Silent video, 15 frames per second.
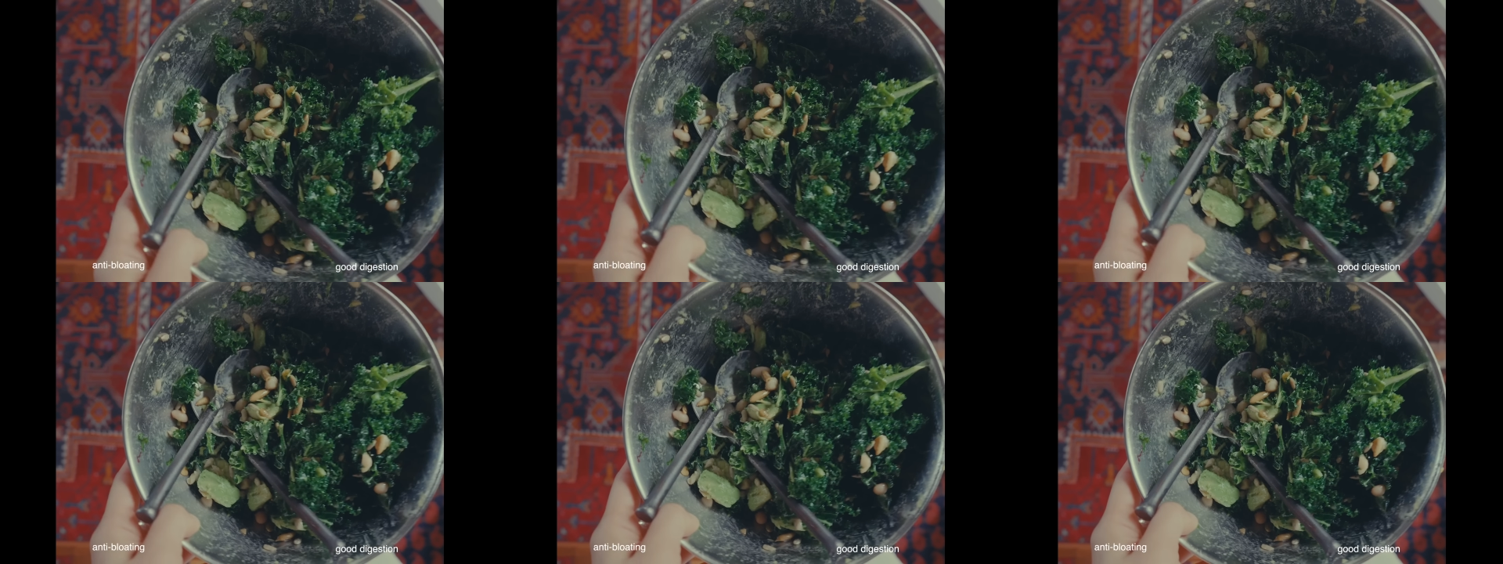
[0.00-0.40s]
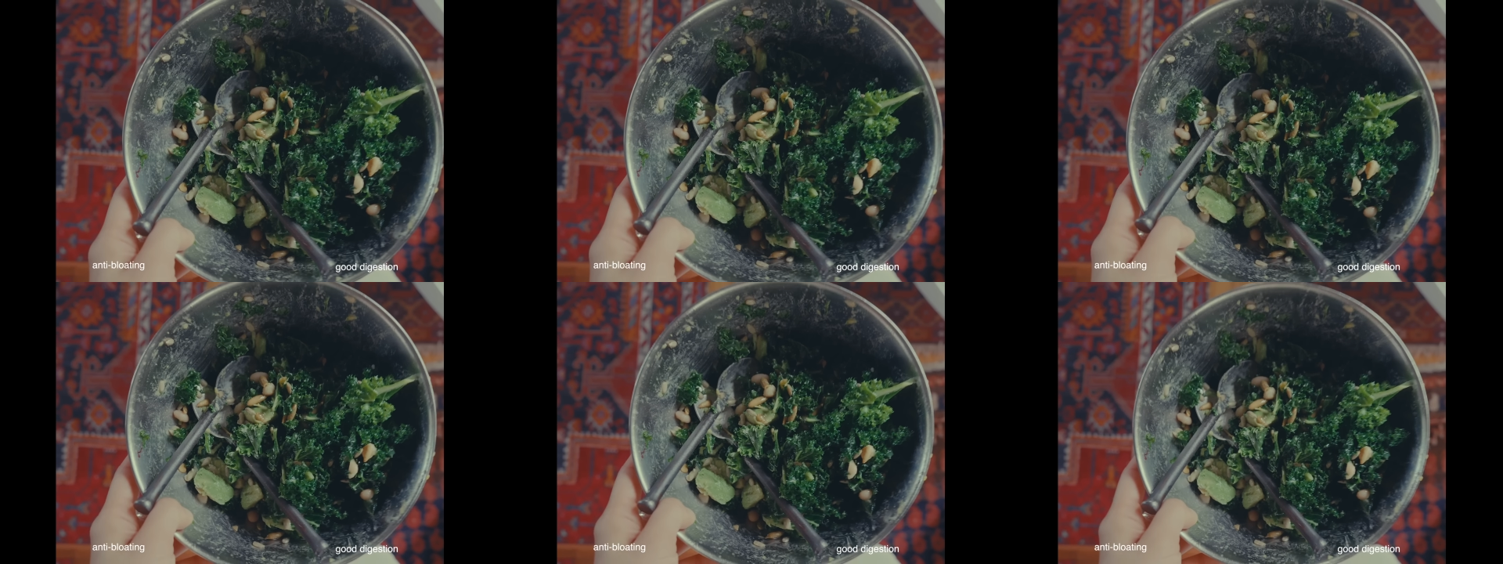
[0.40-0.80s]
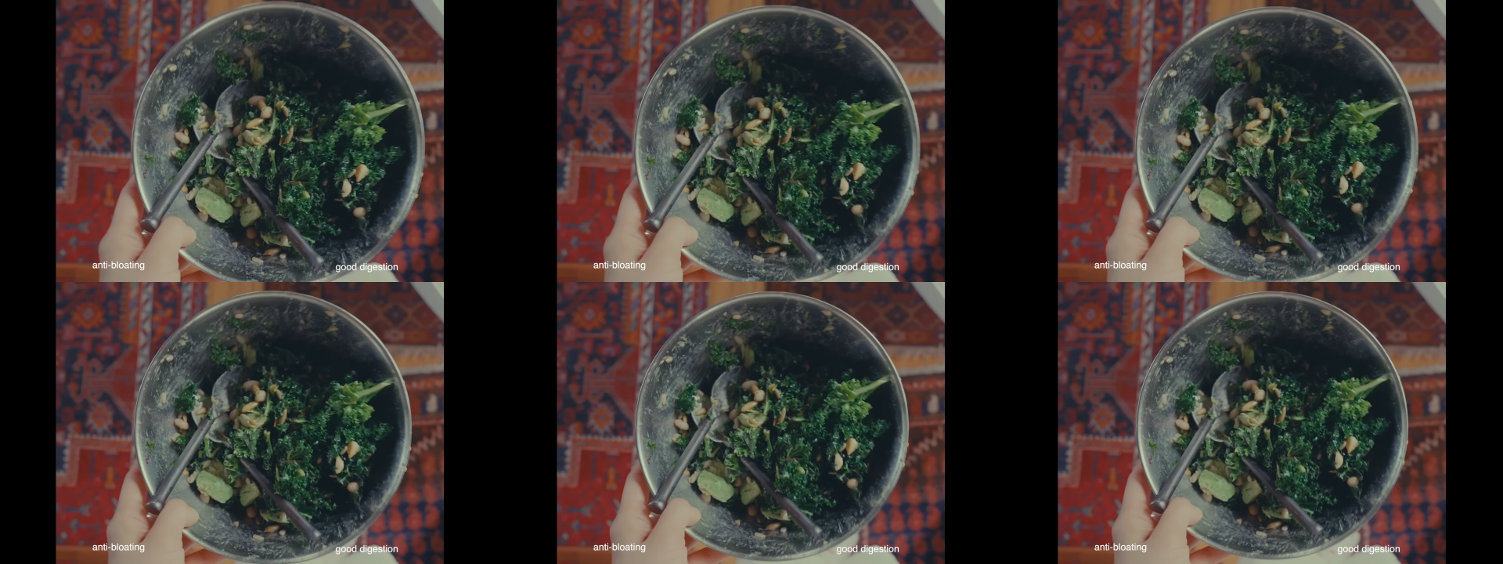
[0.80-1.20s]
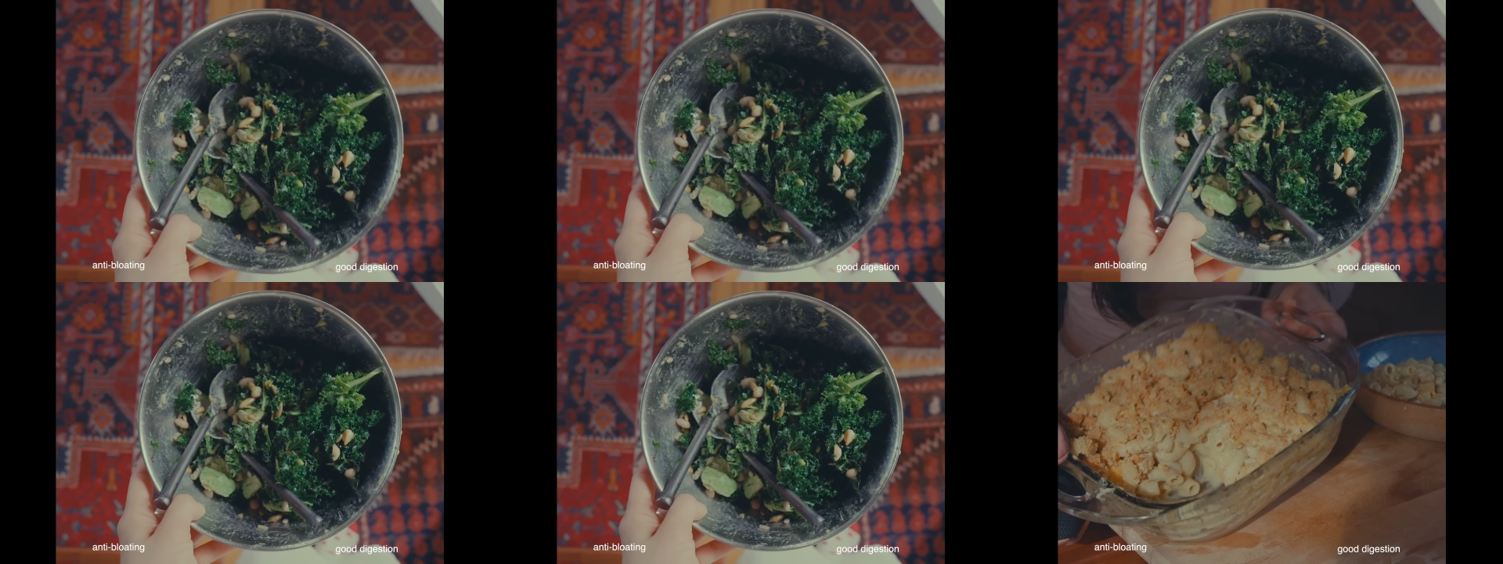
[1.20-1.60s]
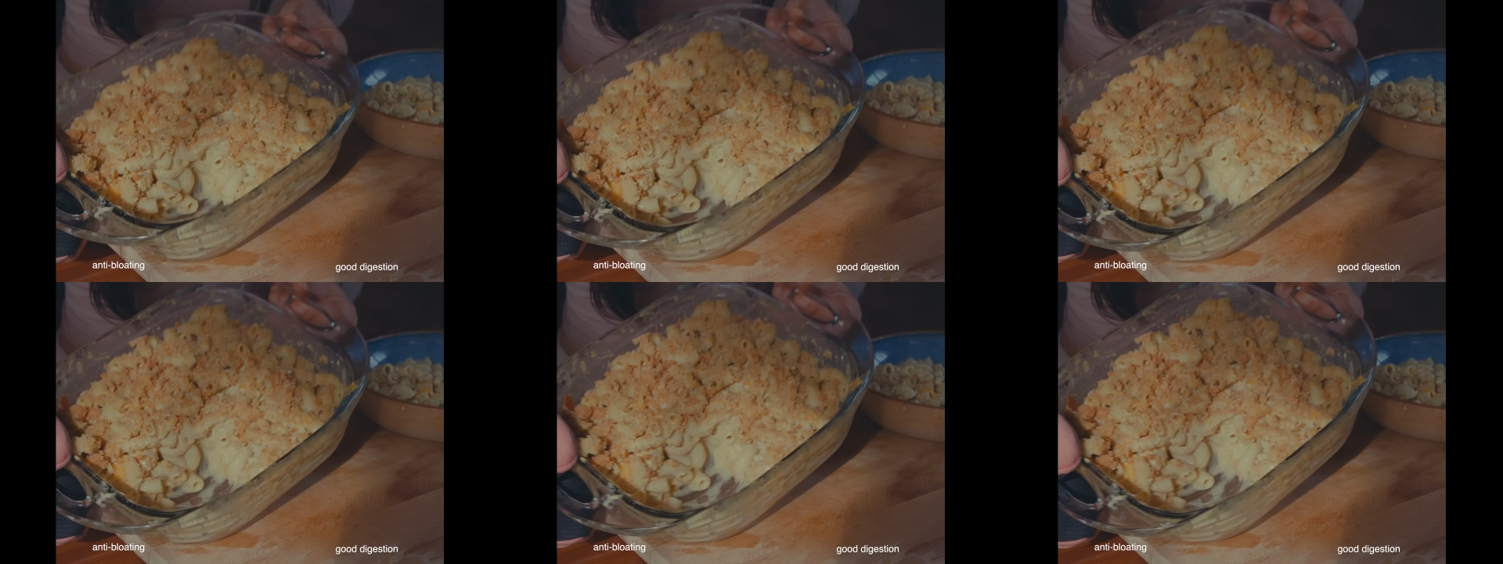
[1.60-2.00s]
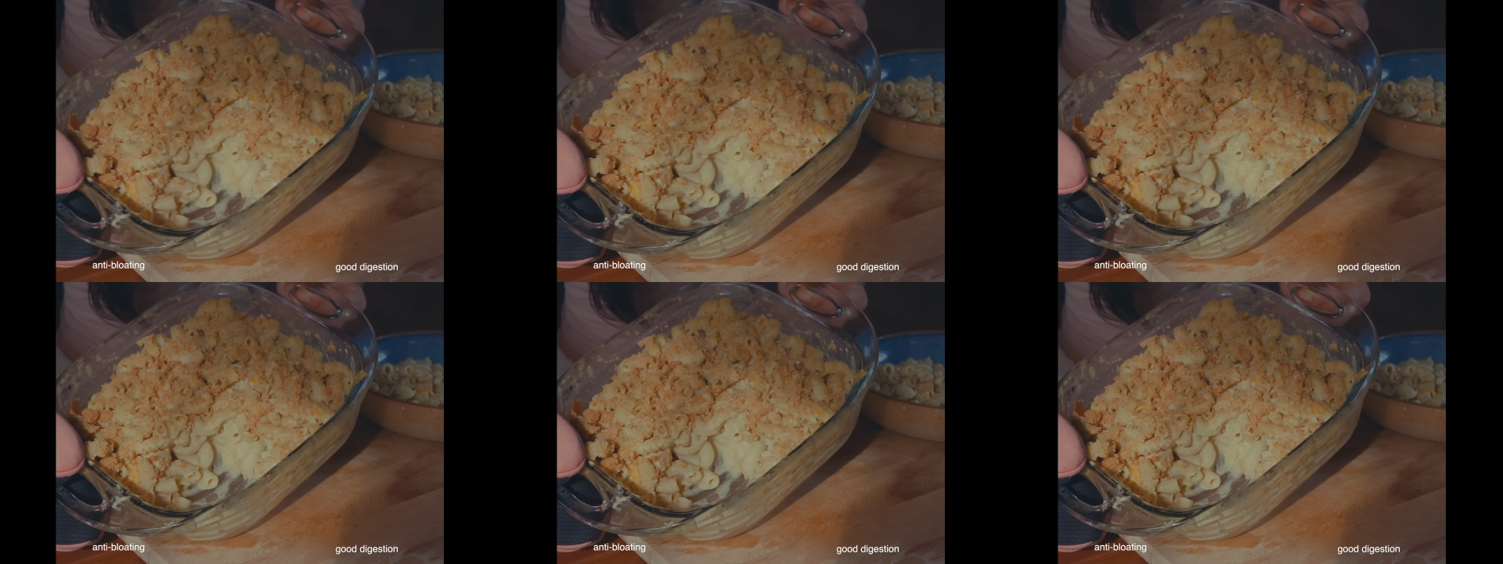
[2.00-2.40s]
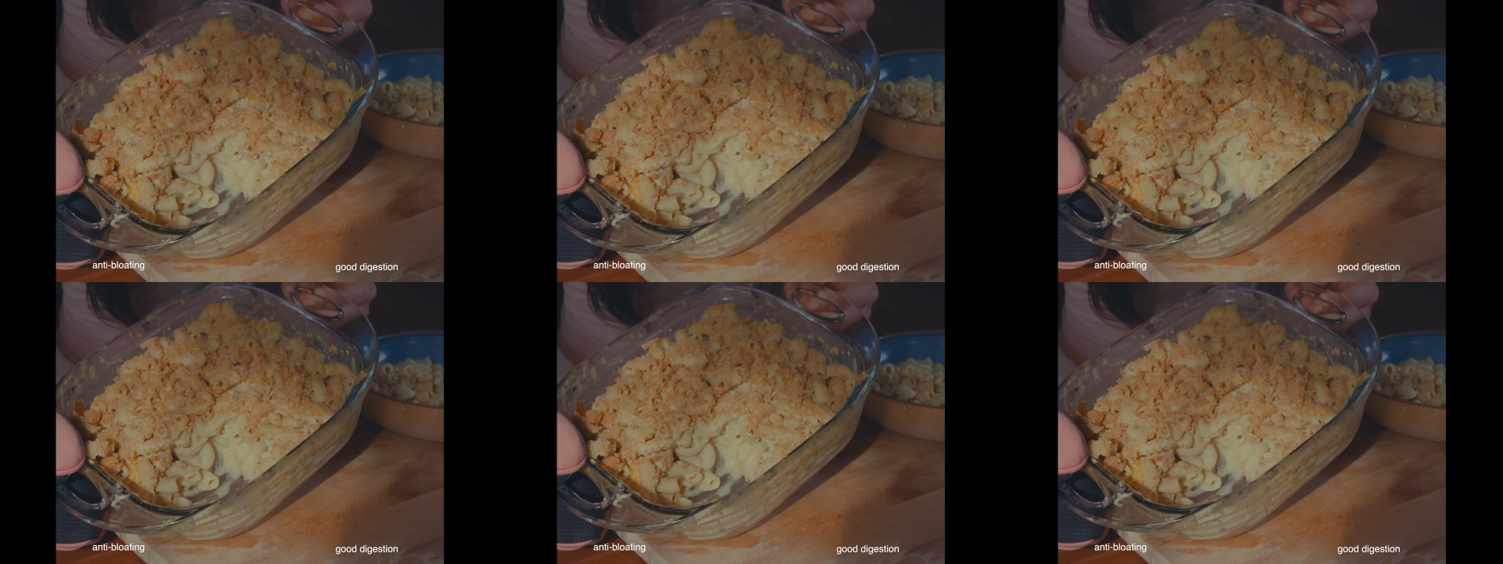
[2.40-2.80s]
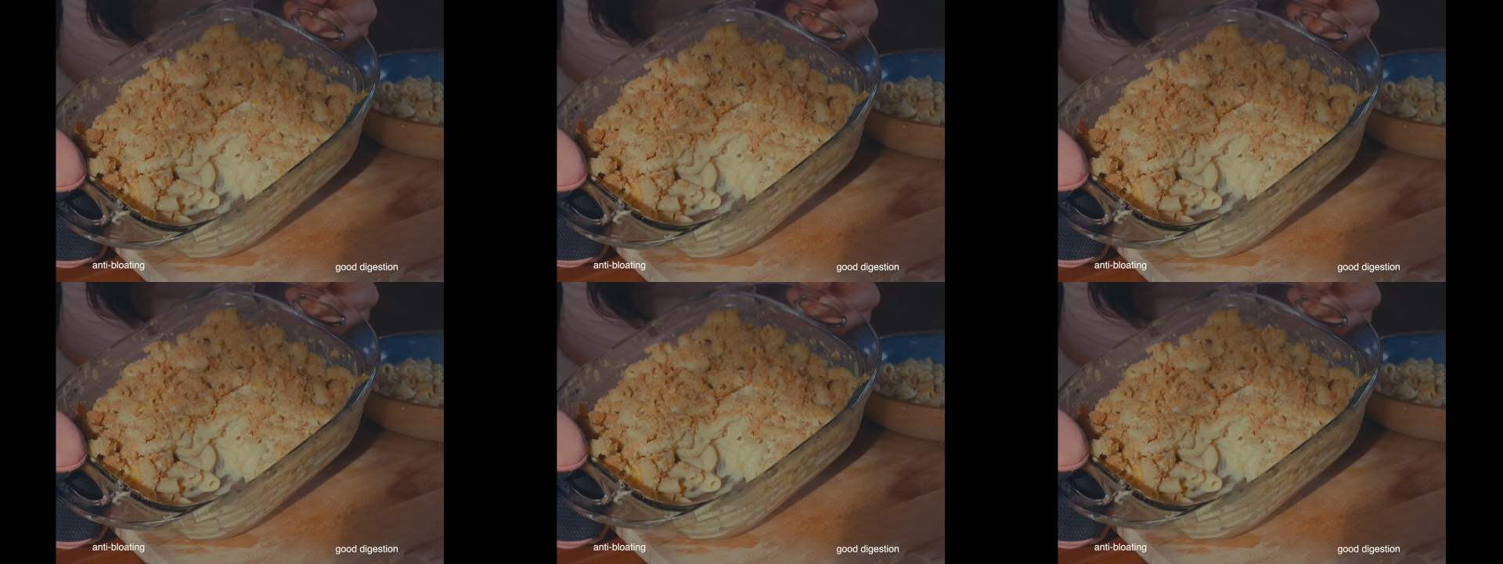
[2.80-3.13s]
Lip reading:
Nobody's mouth can be seen.